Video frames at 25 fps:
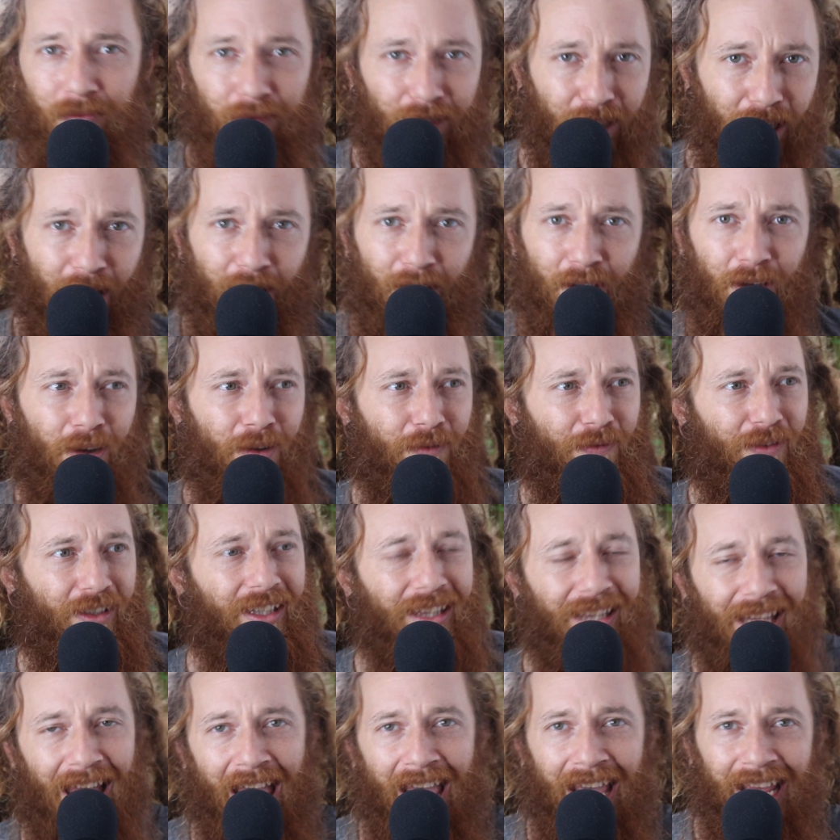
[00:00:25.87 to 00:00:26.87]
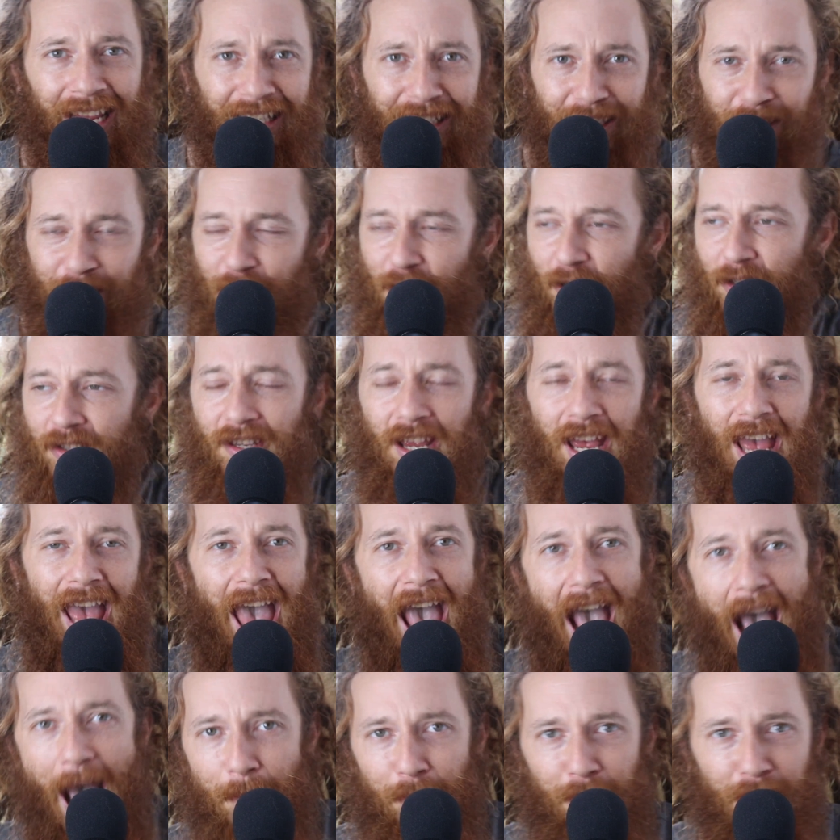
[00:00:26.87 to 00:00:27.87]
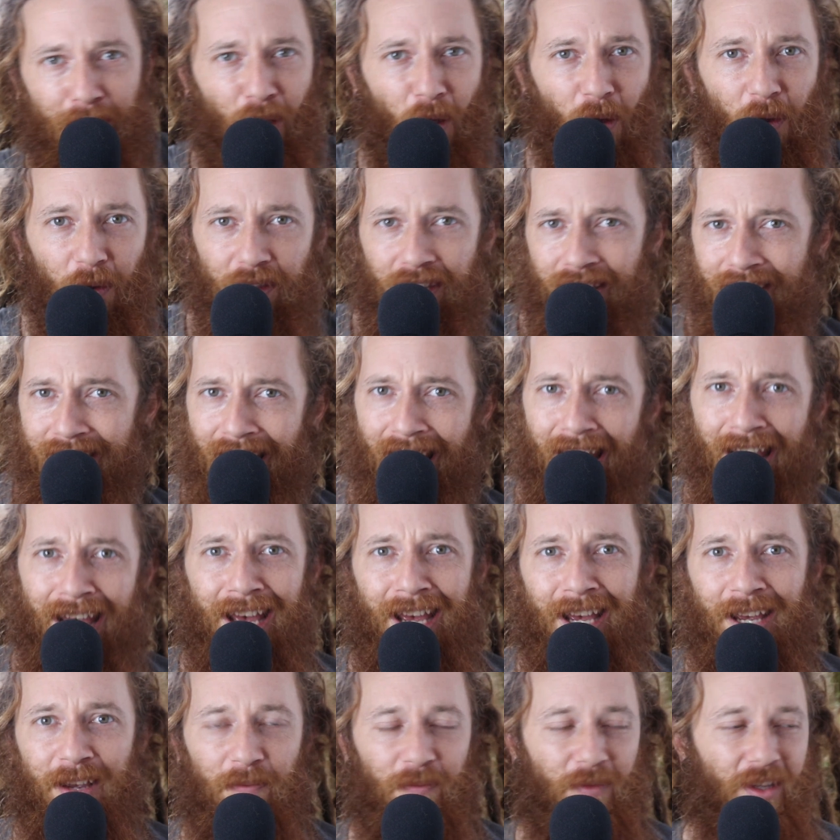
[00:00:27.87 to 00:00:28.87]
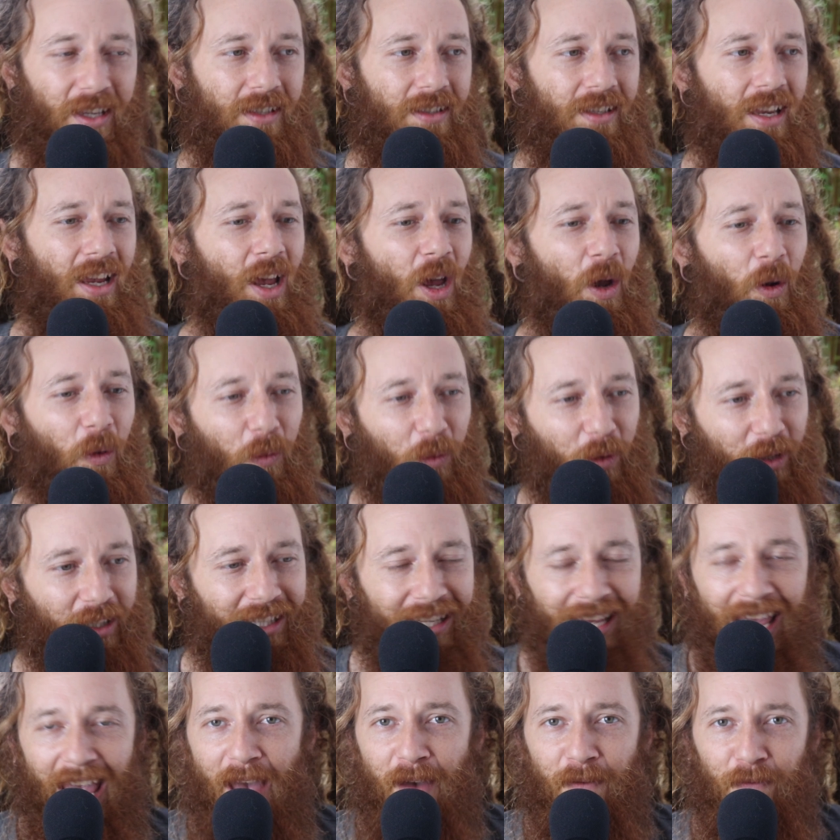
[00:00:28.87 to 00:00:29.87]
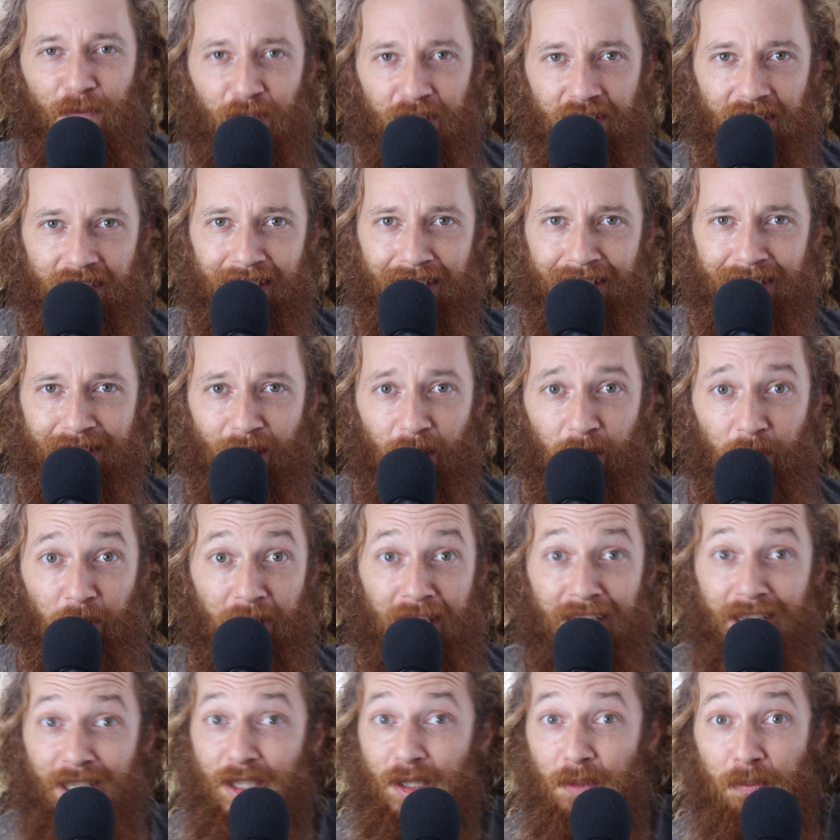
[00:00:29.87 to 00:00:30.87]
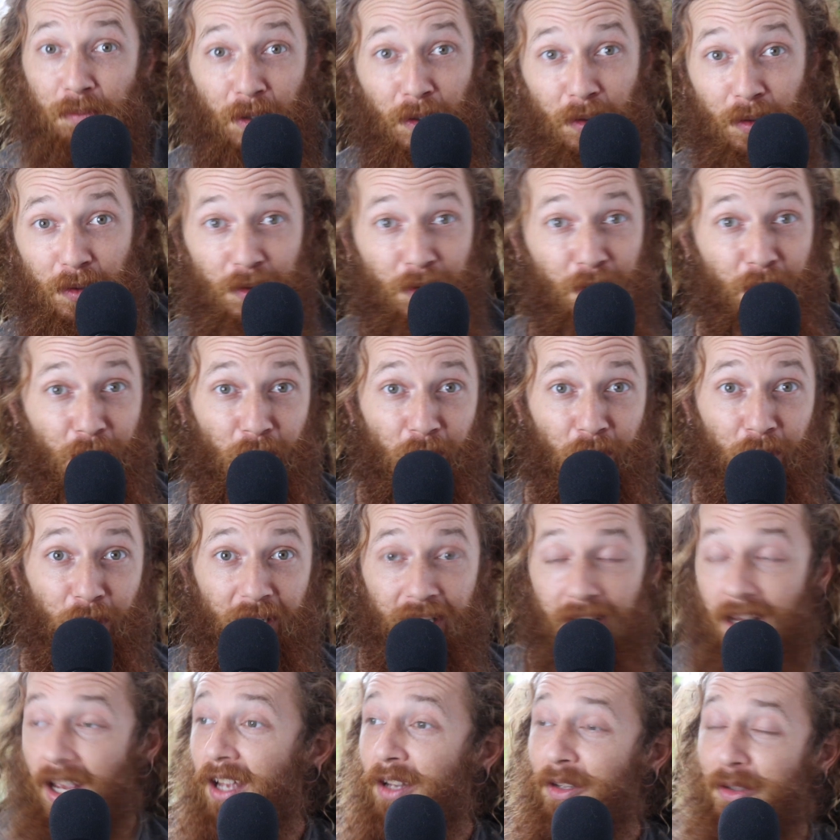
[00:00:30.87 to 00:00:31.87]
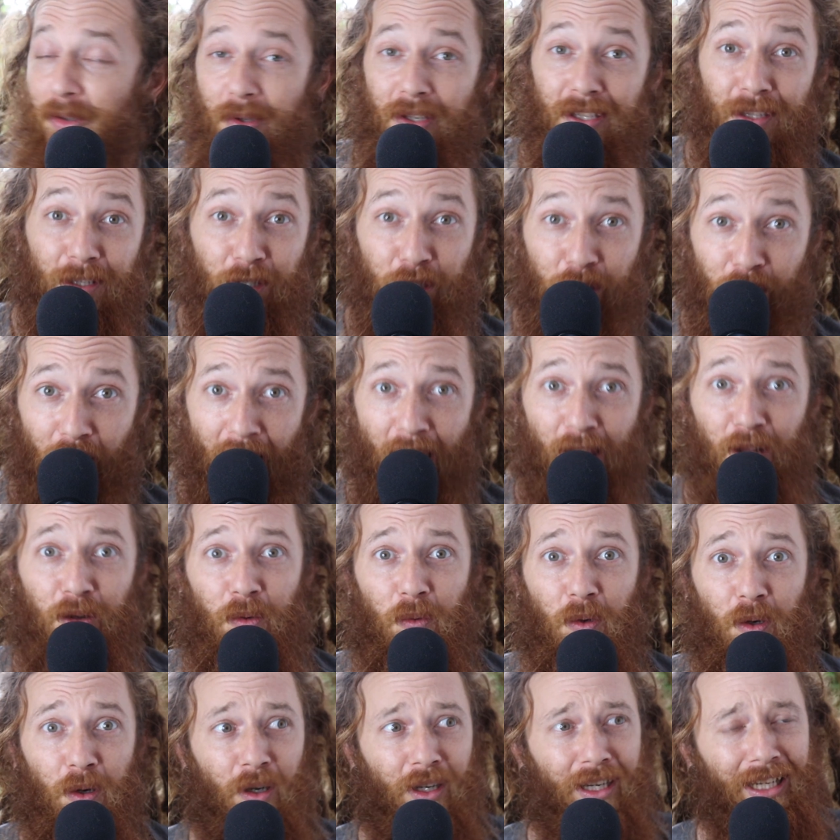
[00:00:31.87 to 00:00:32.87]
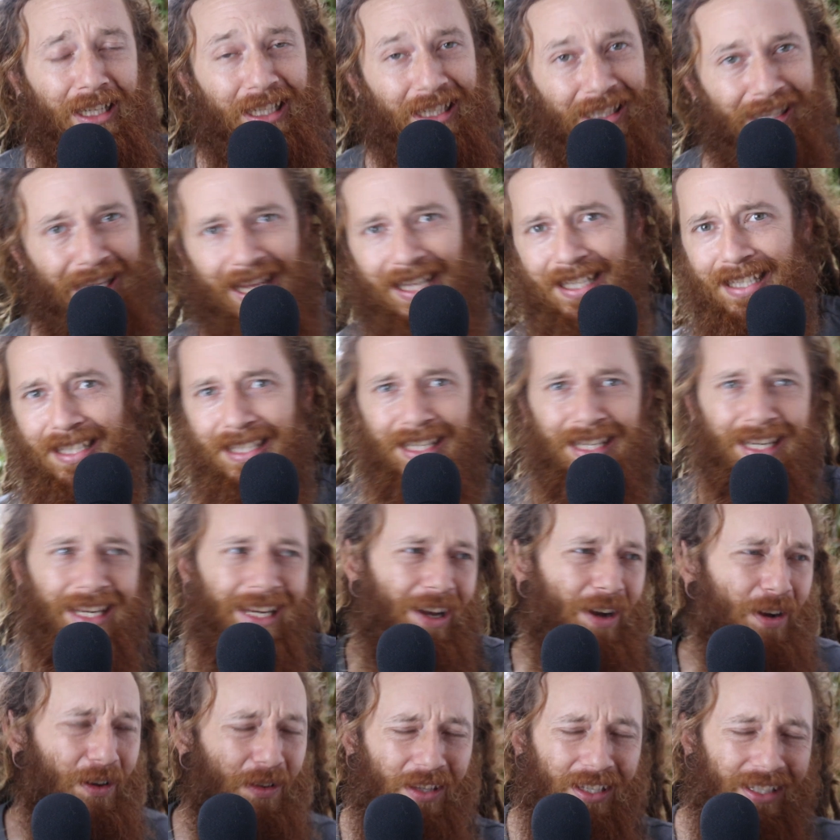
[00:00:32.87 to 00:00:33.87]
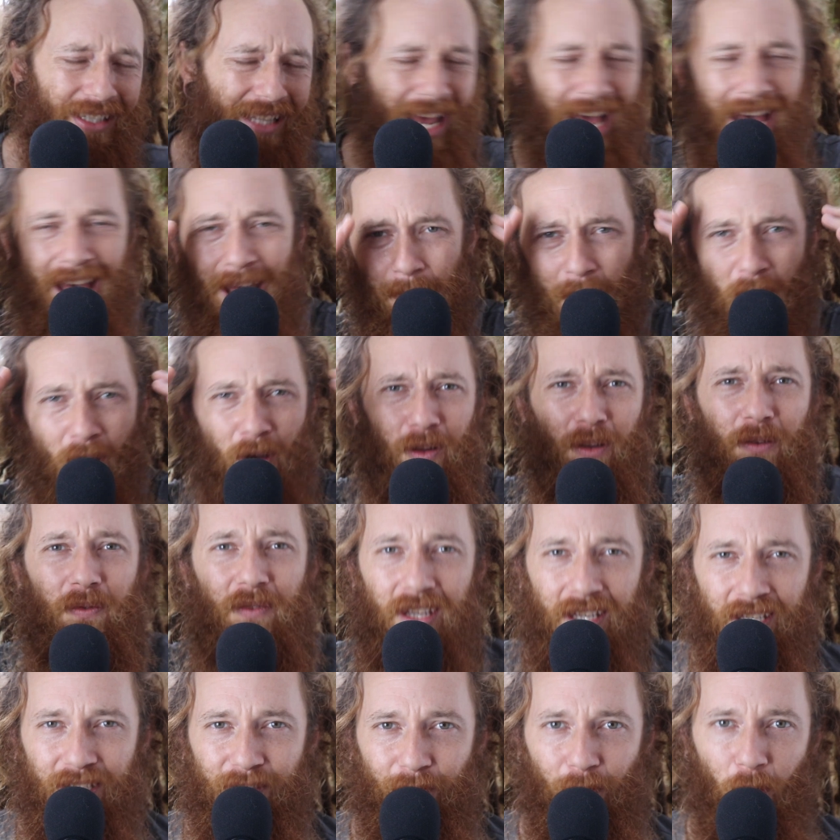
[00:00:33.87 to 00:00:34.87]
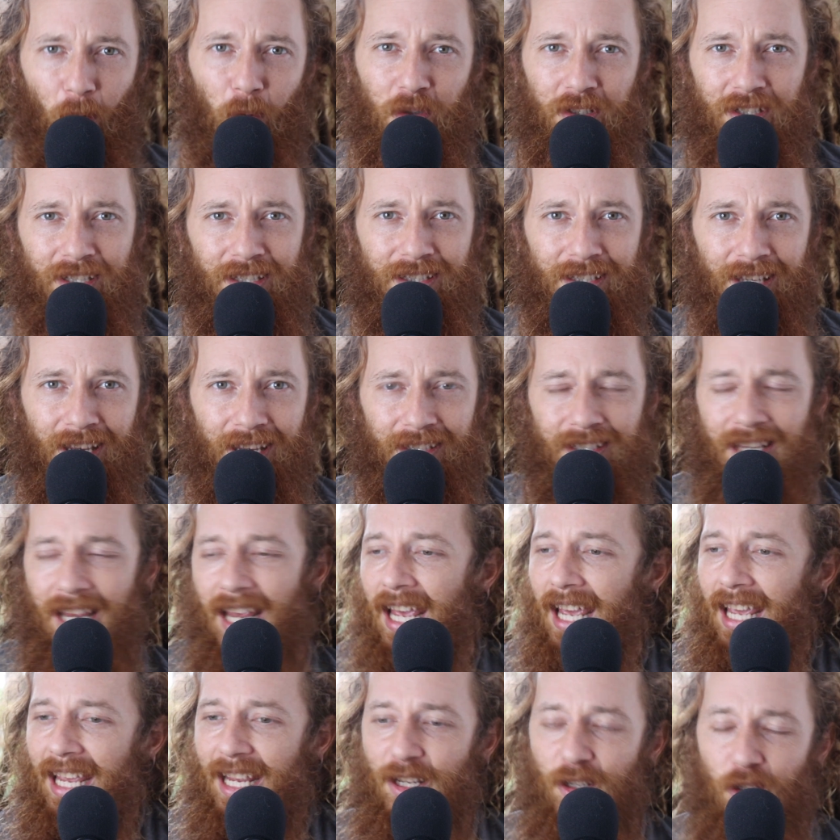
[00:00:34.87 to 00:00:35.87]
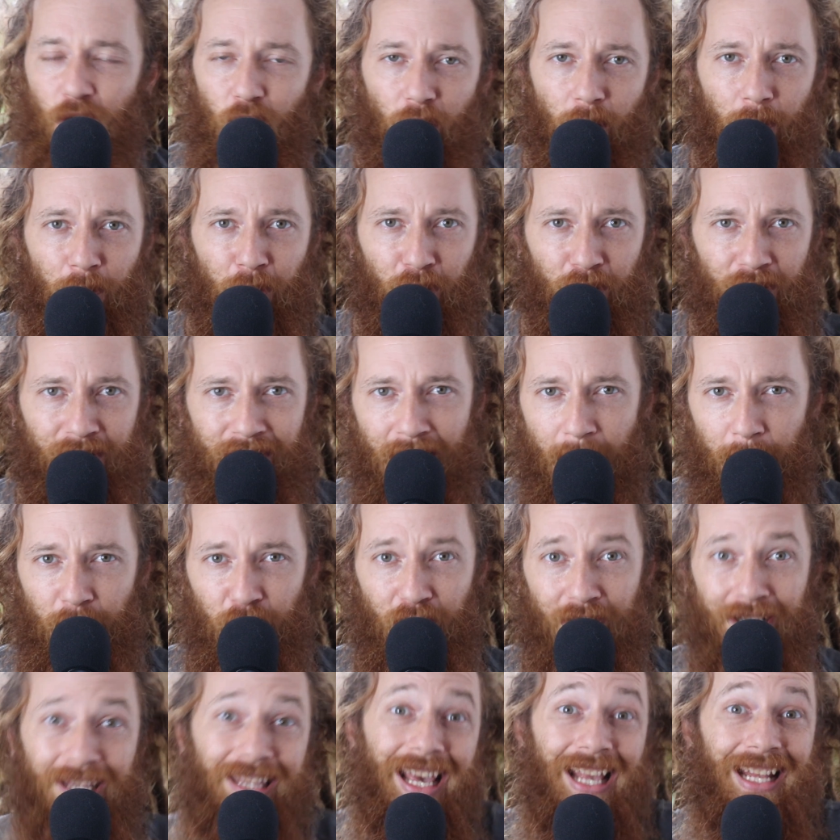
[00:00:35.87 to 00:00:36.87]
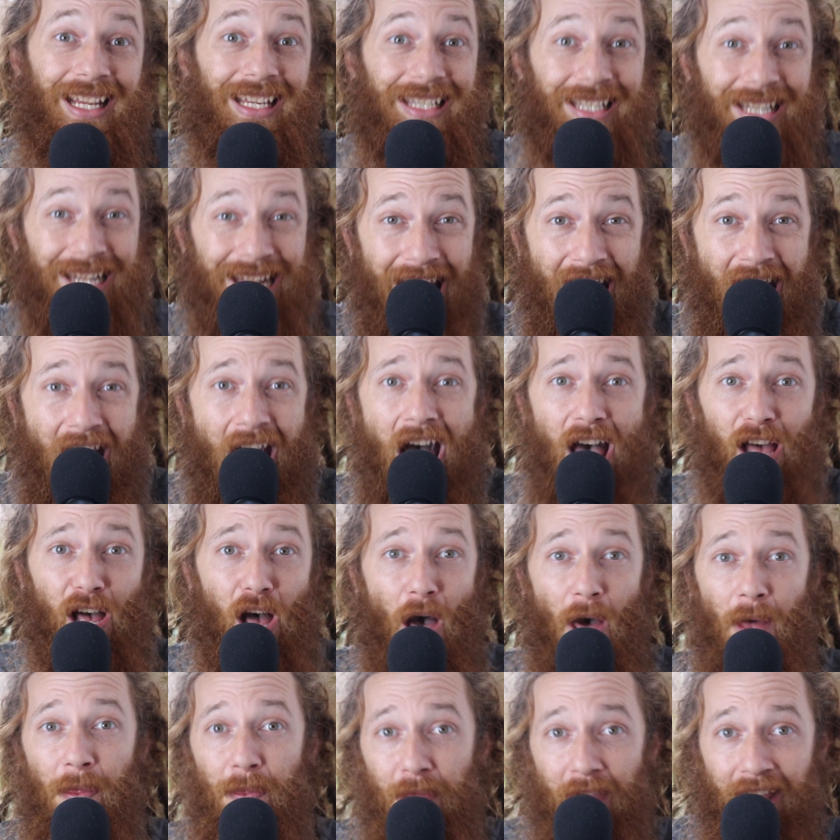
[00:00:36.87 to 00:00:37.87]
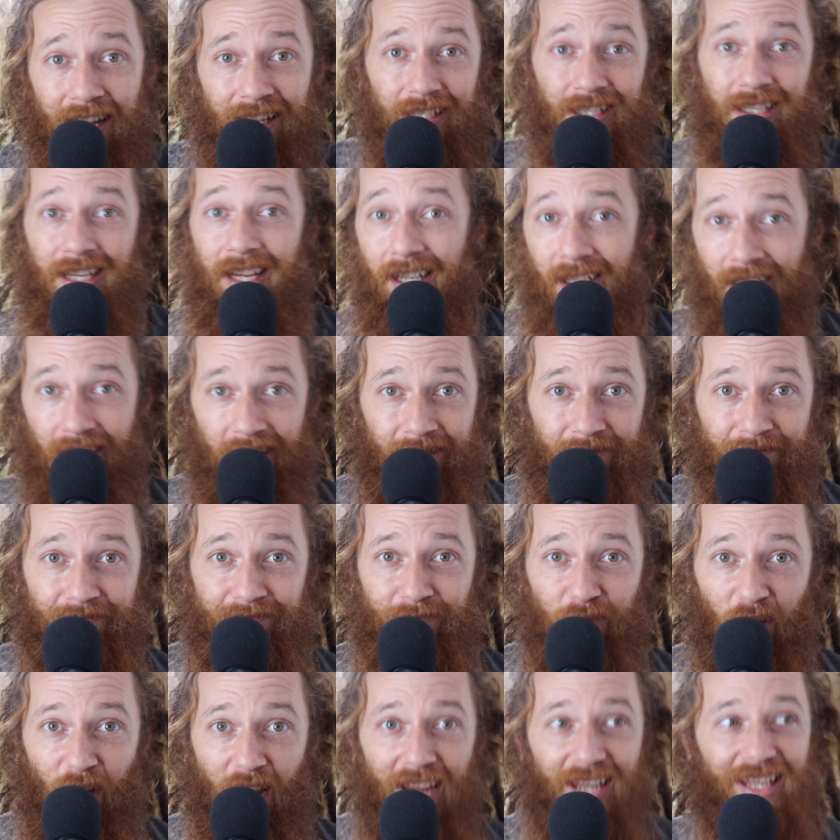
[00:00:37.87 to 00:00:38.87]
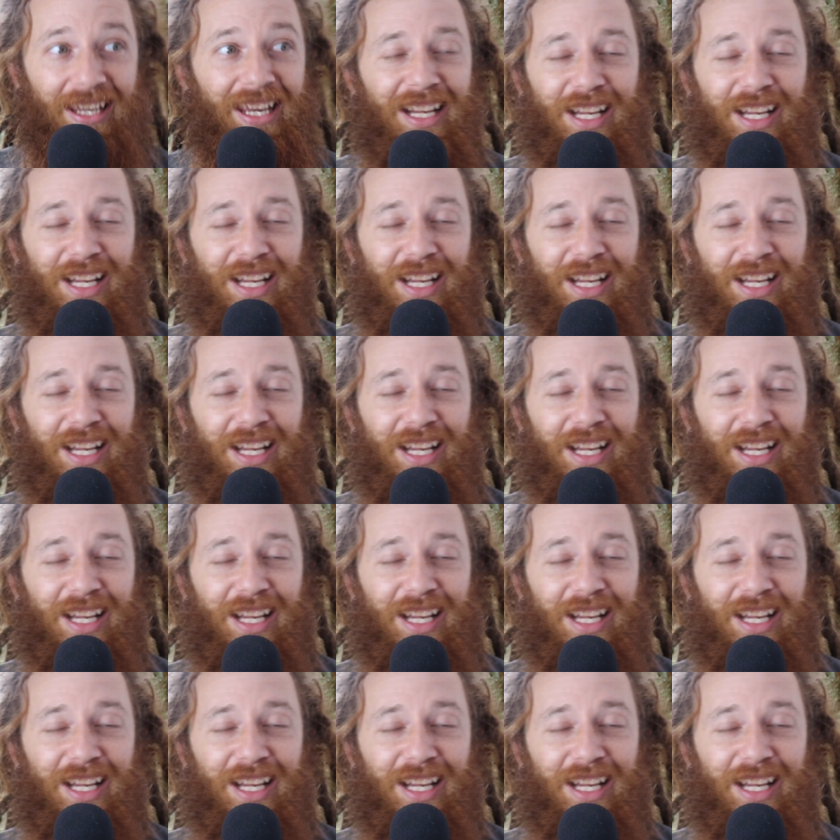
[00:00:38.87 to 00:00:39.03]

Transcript: love and light and just happy all the time, this really emphasis on being spiritual and doing the shadow work and cleansing all the time, all of this forces us into a perception that is not authentic right?